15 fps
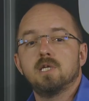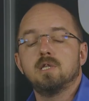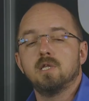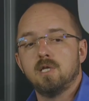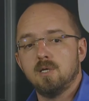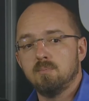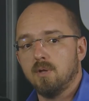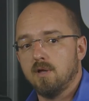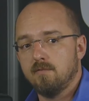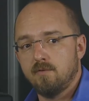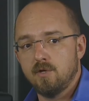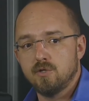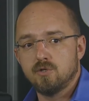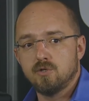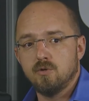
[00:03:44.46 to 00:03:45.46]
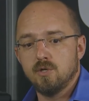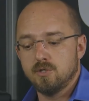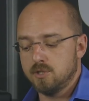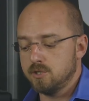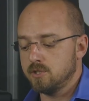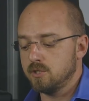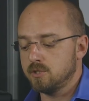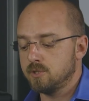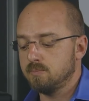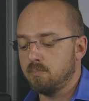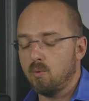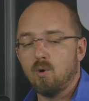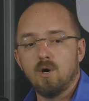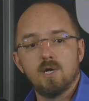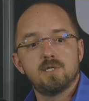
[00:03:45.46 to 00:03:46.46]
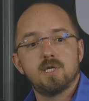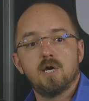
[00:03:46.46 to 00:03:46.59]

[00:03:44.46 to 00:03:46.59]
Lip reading: has a league play feature. This is a sport.